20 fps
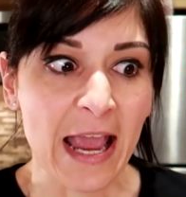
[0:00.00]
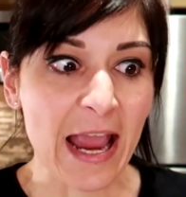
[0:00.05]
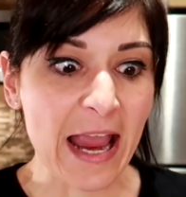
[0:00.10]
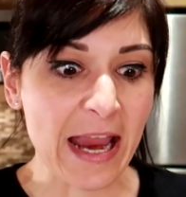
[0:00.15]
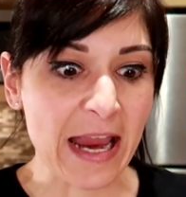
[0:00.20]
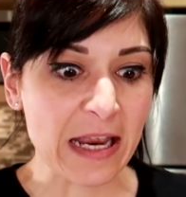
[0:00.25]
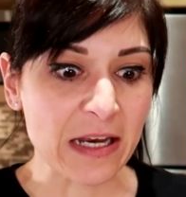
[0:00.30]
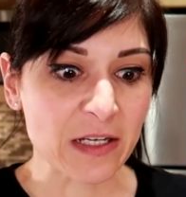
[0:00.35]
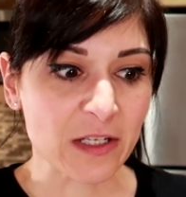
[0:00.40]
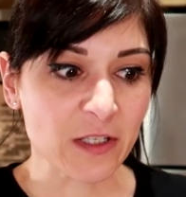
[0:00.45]

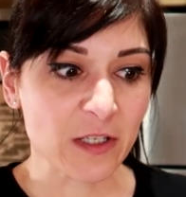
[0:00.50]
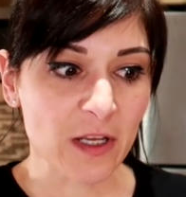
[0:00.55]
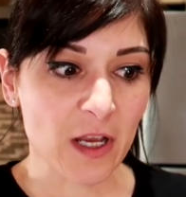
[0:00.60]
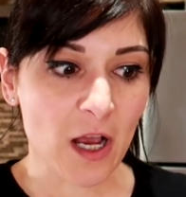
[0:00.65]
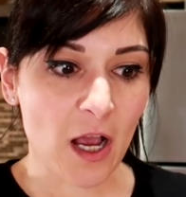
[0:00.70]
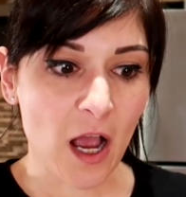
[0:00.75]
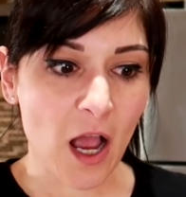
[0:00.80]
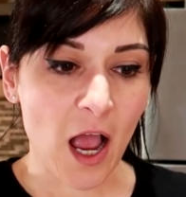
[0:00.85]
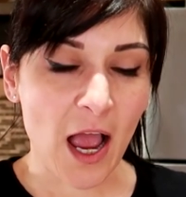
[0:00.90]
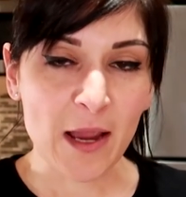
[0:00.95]
And
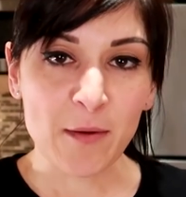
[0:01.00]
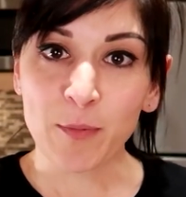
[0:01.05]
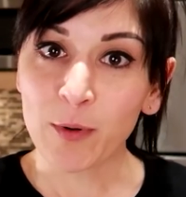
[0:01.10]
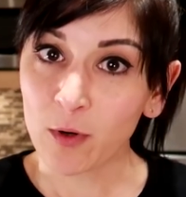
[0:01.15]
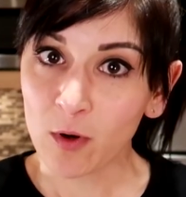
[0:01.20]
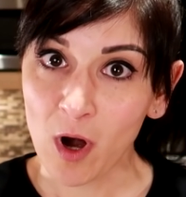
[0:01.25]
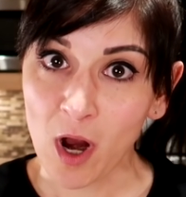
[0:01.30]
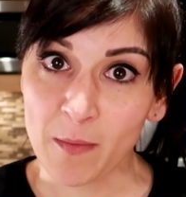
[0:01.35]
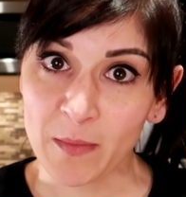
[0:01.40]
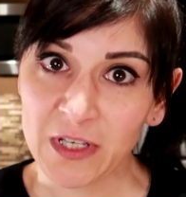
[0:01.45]
I
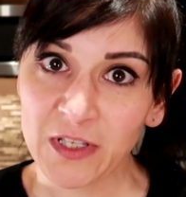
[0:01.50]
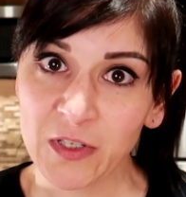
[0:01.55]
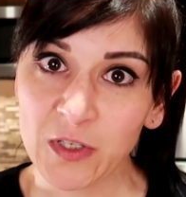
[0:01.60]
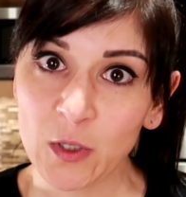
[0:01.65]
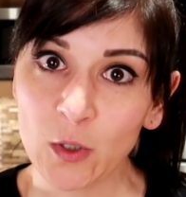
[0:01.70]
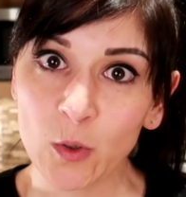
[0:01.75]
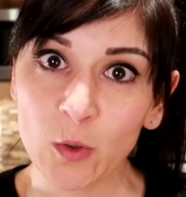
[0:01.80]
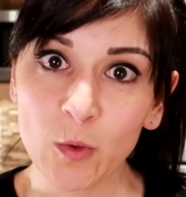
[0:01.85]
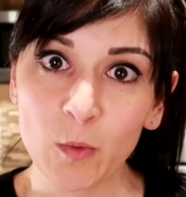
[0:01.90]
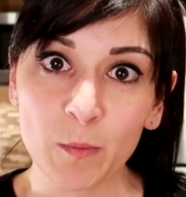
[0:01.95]
promise
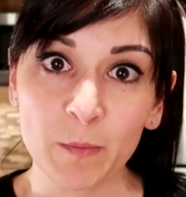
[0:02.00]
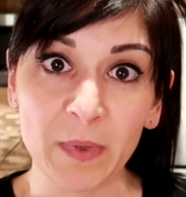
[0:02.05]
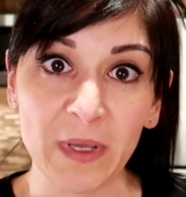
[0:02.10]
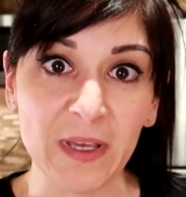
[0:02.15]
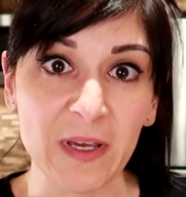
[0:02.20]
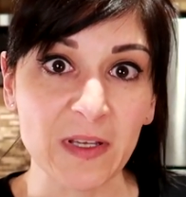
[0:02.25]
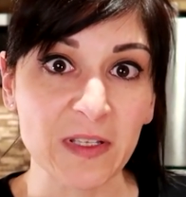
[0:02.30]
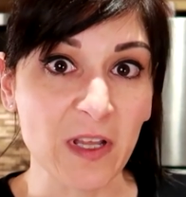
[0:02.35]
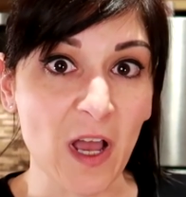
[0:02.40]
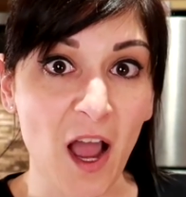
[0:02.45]
you,
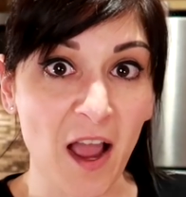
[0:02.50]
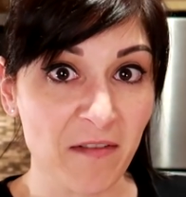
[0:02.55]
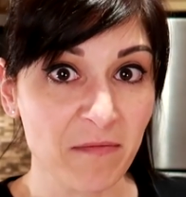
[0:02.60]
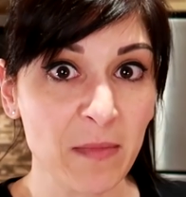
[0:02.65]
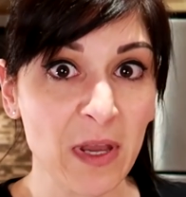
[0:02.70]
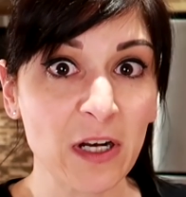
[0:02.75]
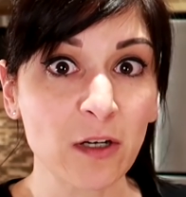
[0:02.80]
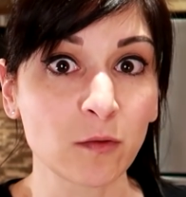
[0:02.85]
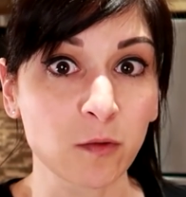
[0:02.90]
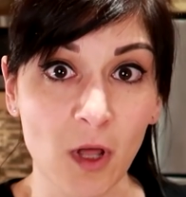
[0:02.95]
because I've
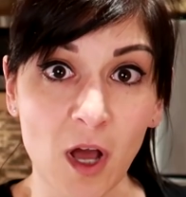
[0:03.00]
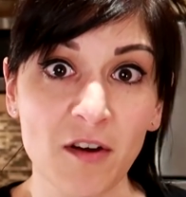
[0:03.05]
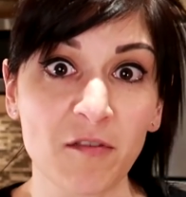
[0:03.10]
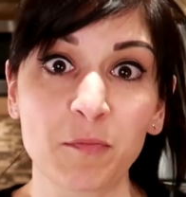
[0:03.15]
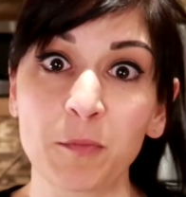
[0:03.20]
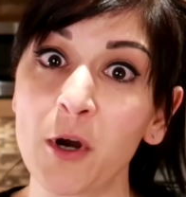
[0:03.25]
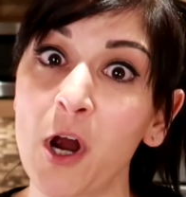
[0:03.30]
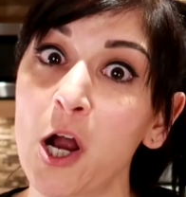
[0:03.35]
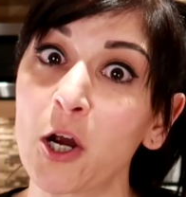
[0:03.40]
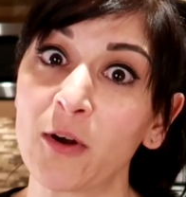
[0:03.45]
made a lot
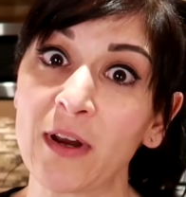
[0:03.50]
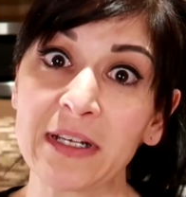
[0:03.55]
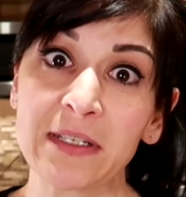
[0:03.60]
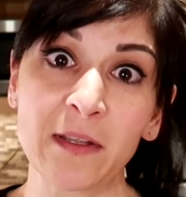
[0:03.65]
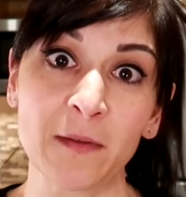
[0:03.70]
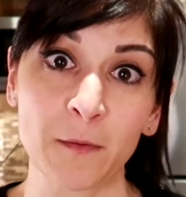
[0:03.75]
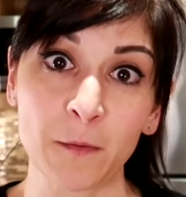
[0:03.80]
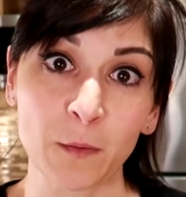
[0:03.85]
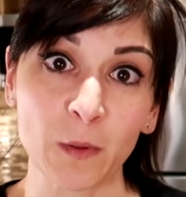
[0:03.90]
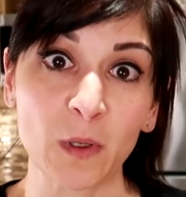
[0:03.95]
of progress
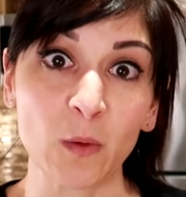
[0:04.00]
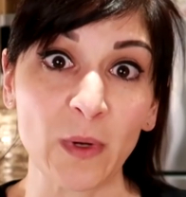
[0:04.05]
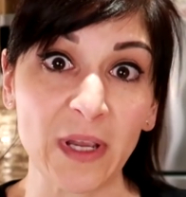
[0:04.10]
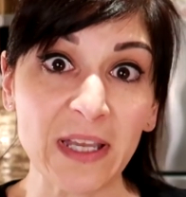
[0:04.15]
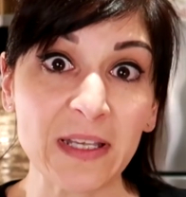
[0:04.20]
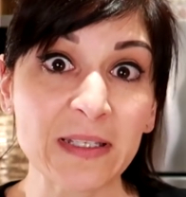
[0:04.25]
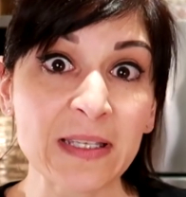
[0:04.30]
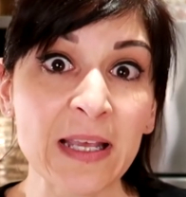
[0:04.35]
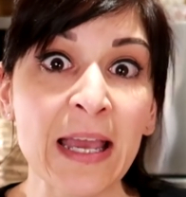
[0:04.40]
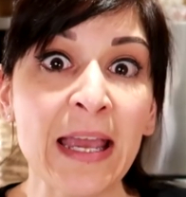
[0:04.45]
in three
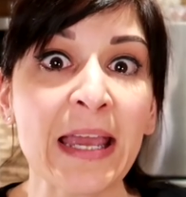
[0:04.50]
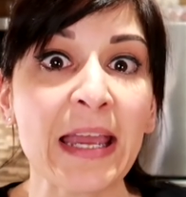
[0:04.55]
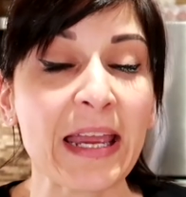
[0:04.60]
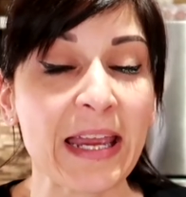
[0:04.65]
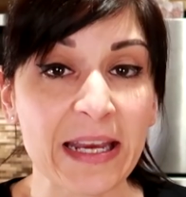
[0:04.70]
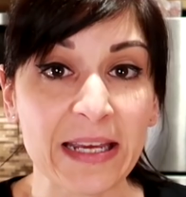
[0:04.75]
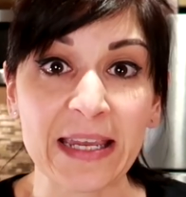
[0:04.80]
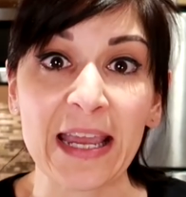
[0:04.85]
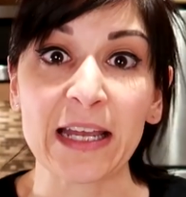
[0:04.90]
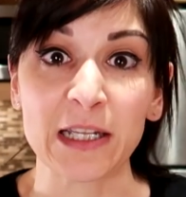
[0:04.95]
weeks,
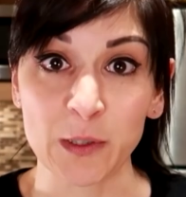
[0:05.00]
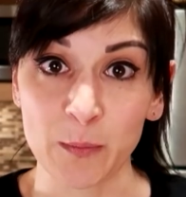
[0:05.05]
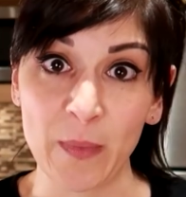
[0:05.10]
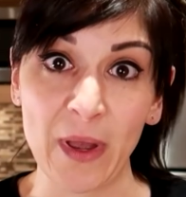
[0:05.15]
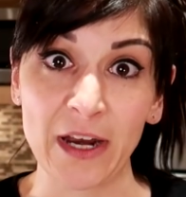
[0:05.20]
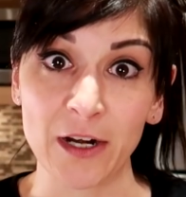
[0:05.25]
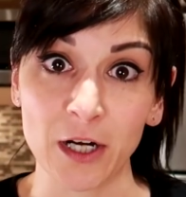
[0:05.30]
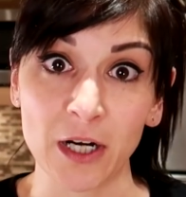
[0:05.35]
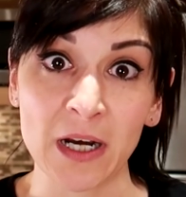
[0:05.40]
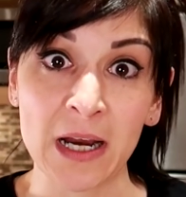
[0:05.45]
it gets
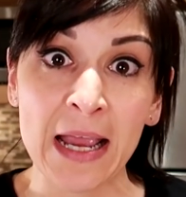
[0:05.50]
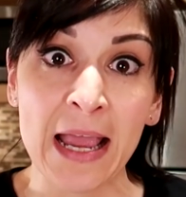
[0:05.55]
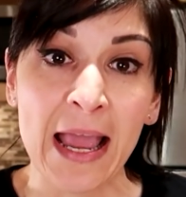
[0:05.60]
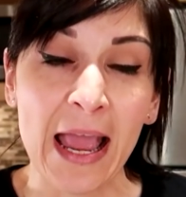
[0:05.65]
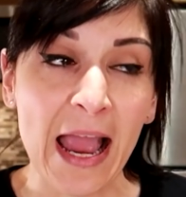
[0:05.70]
better.